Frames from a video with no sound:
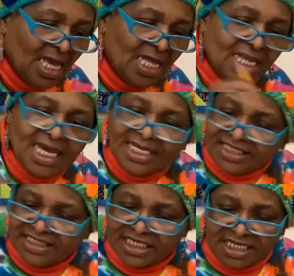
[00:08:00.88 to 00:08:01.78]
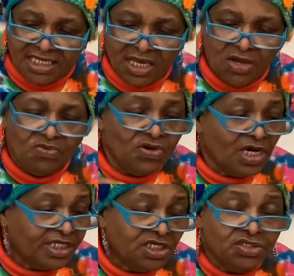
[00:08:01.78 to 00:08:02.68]
Let's see. We're
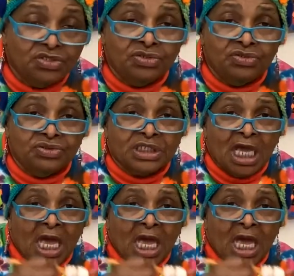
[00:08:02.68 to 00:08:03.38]
going to use